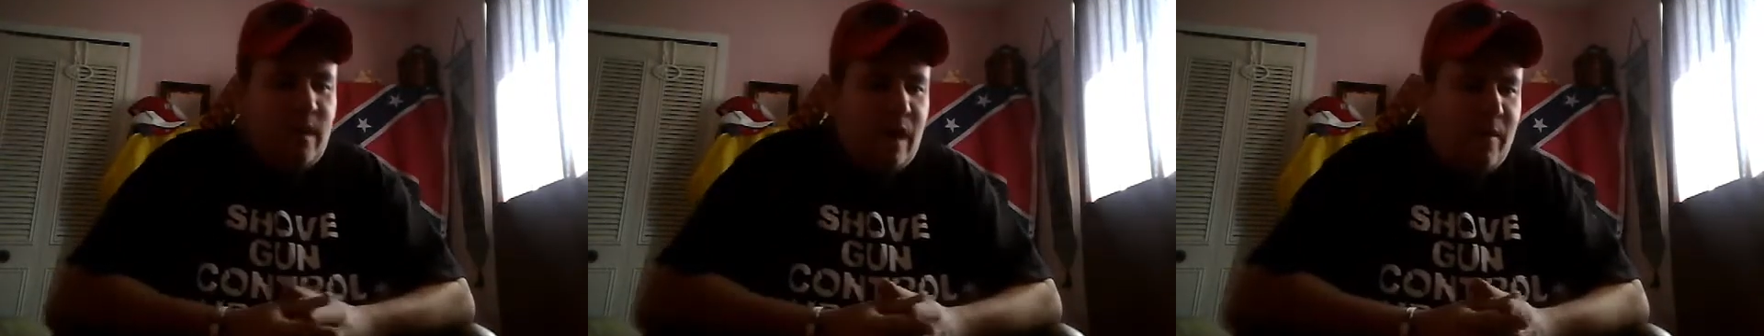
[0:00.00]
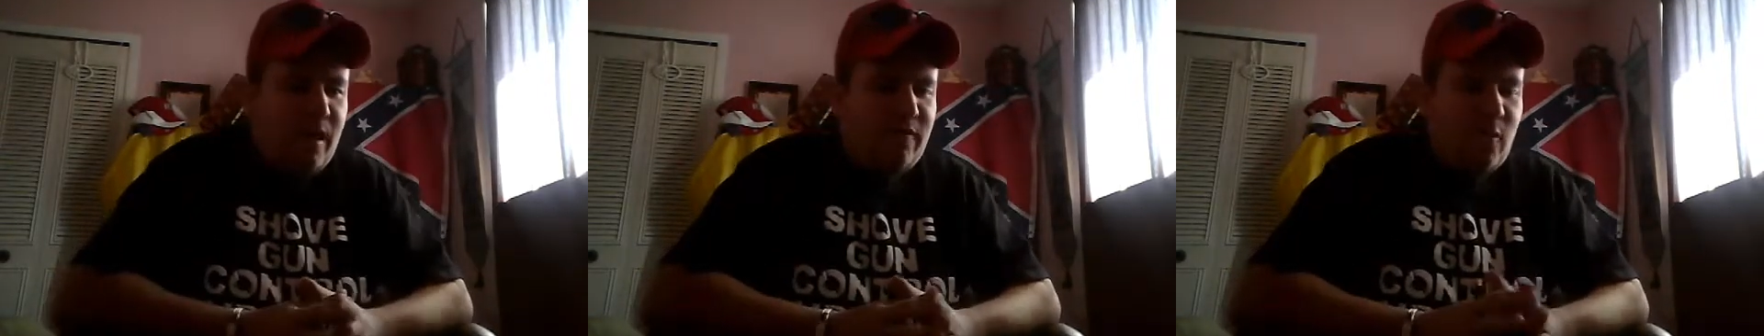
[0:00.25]

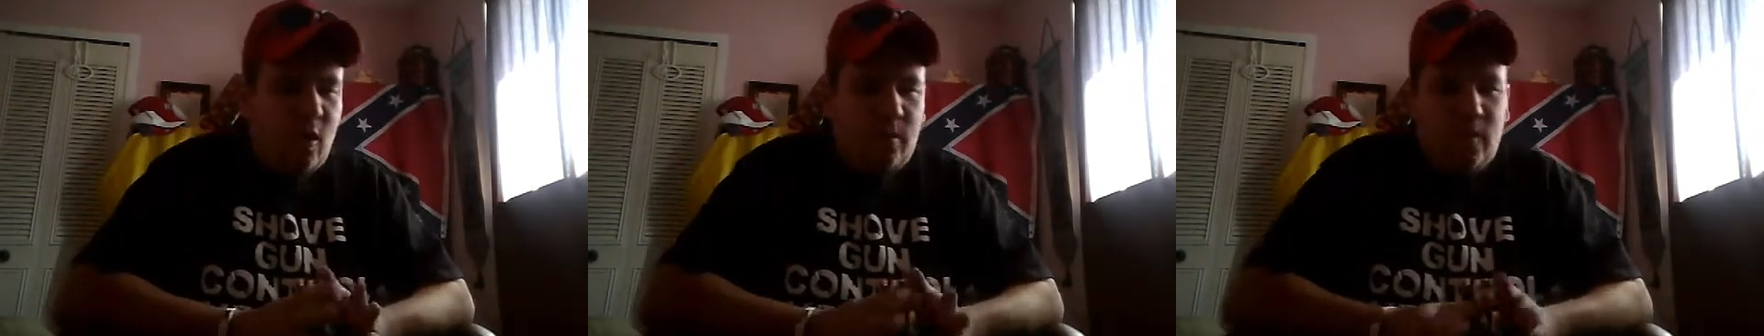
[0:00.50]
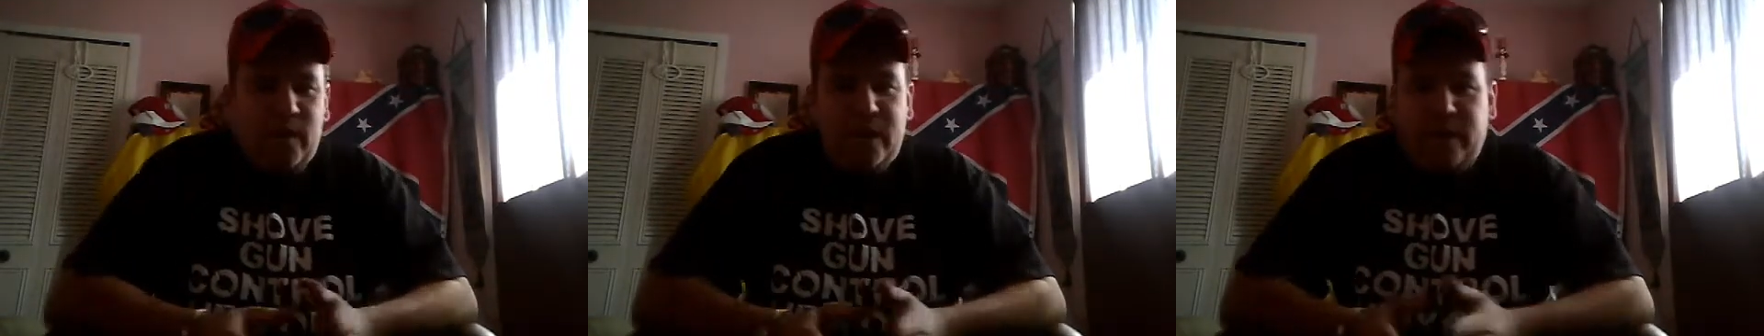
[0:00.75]
I'm all for
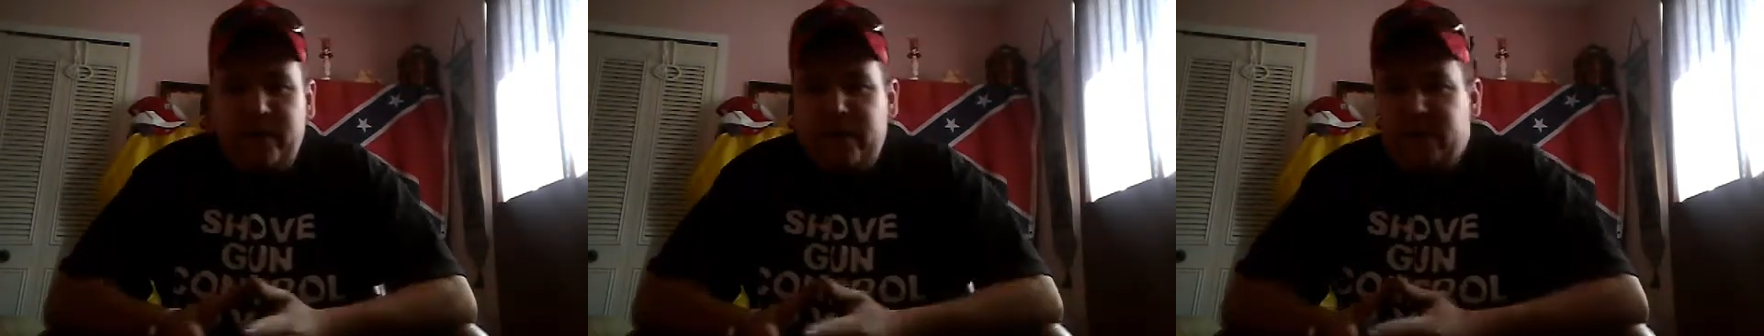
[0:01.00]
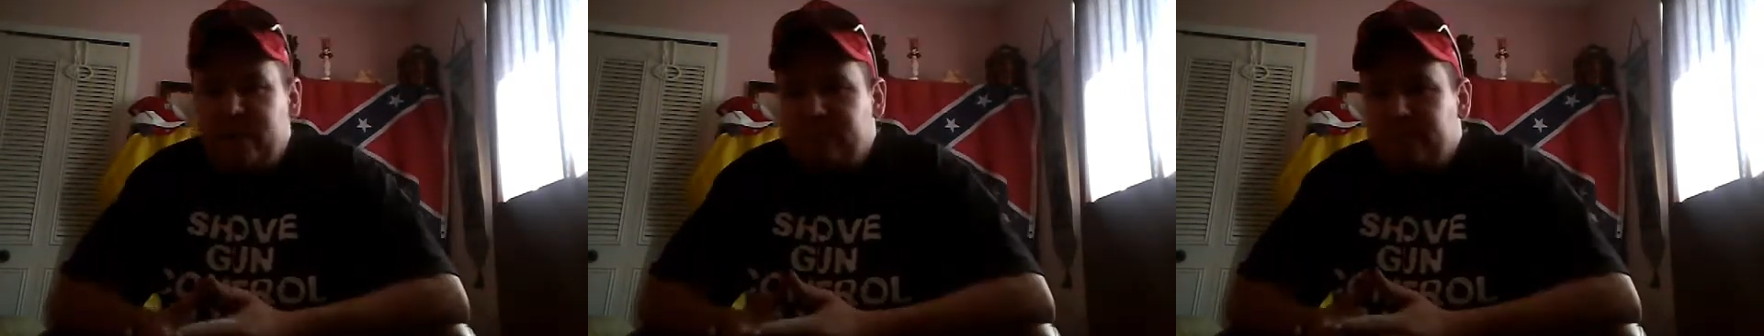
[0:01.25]
open
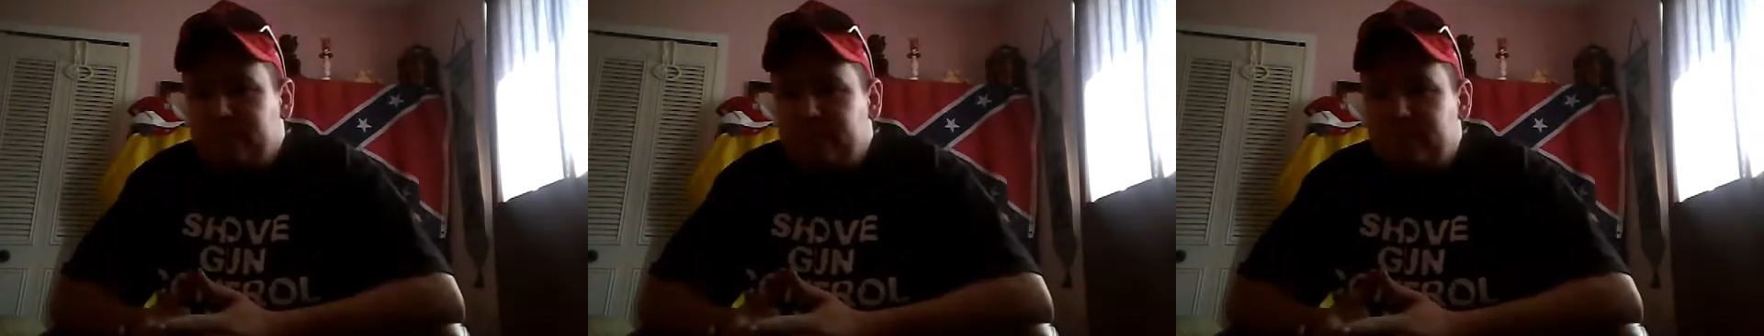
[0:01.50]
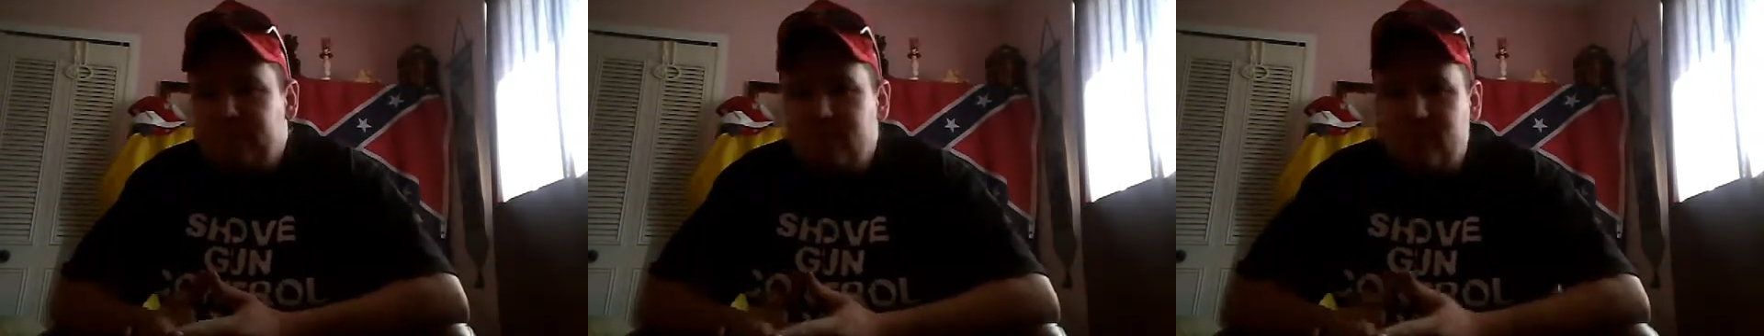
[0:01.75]
carry,
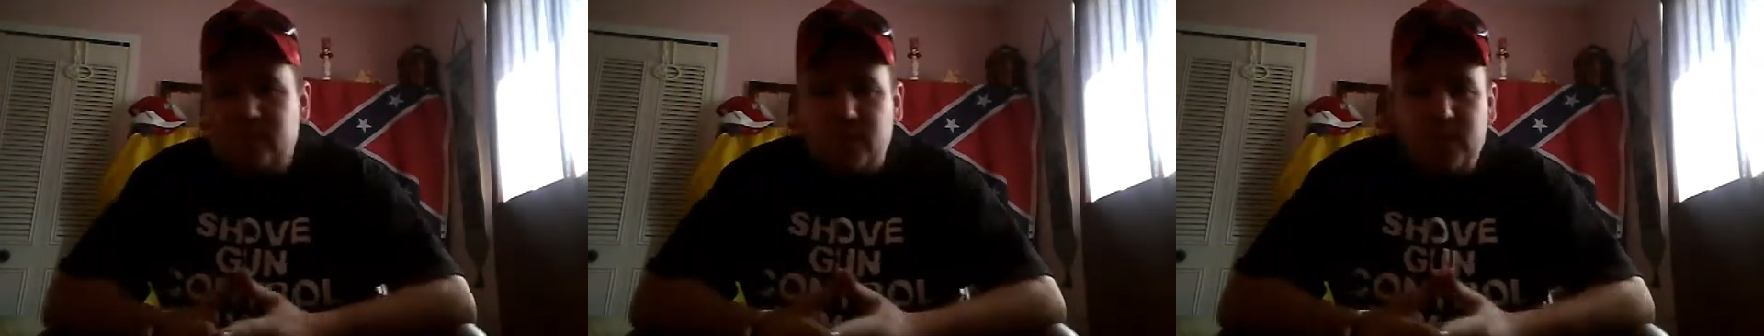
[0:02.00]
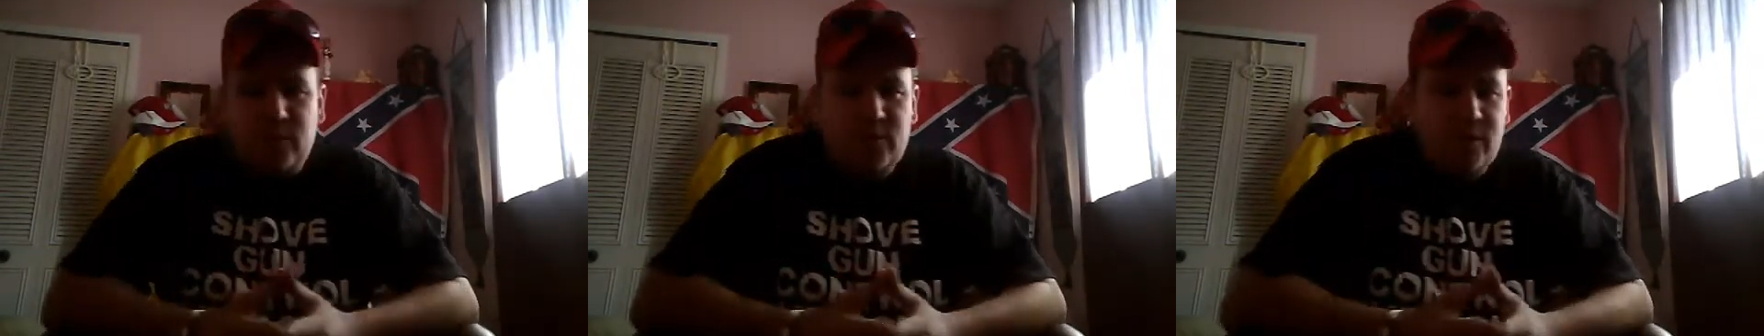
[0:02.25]

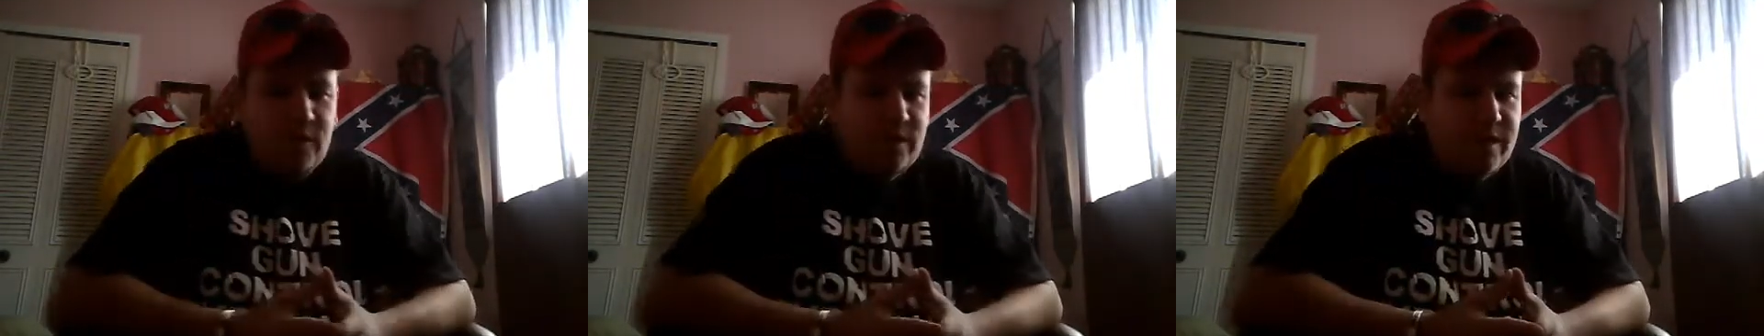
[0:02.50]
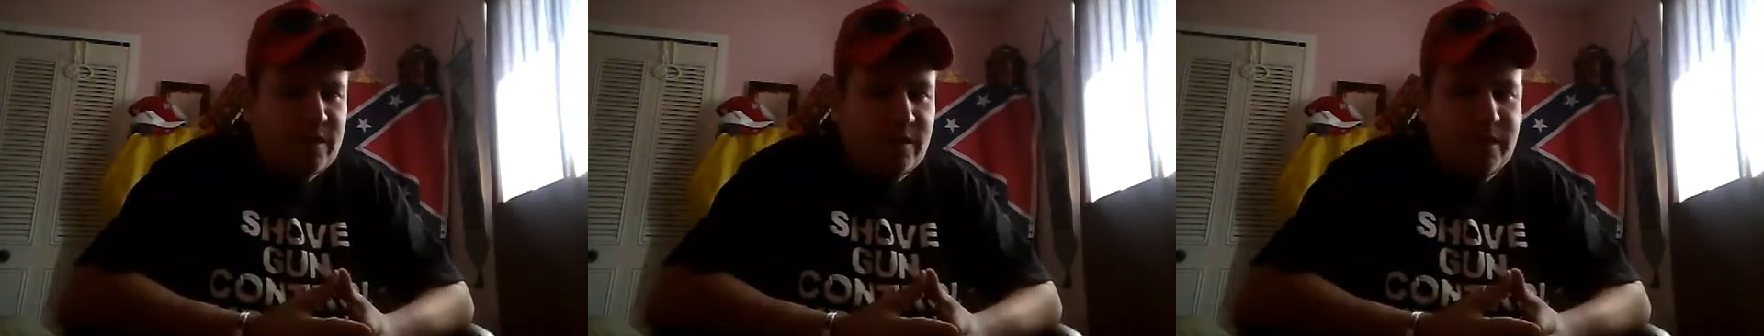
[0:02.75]
but there's certain
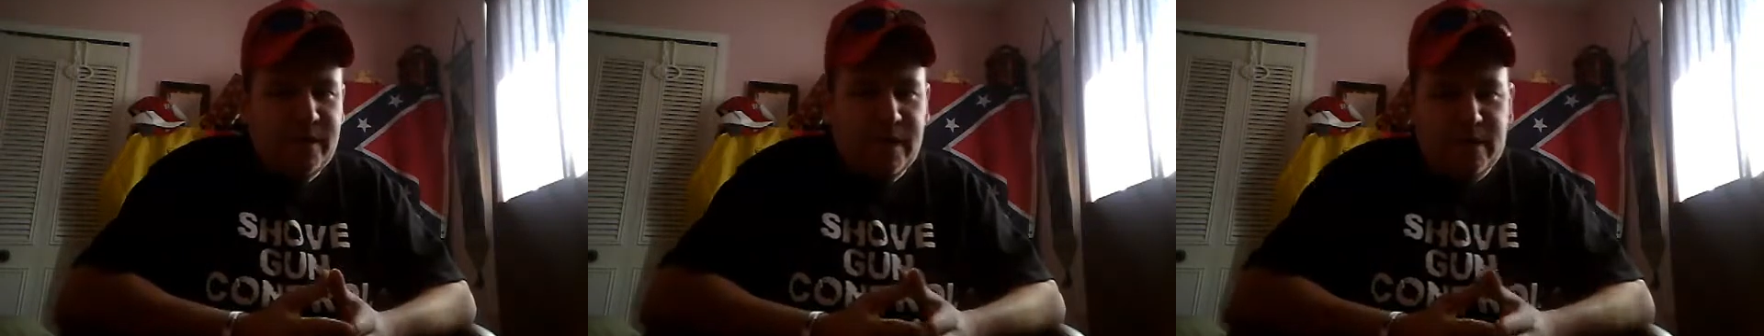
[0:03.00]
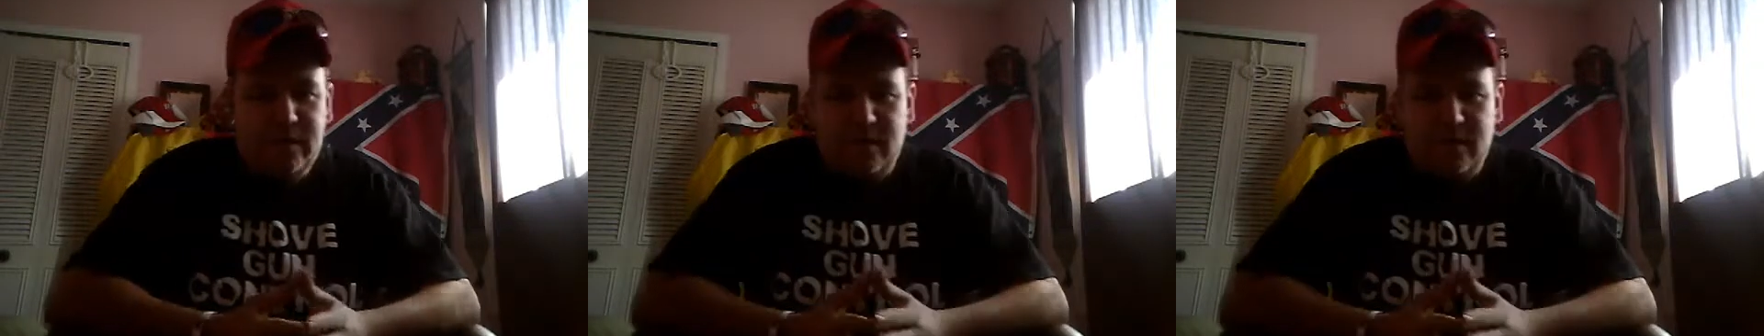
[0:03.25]
things I'm against.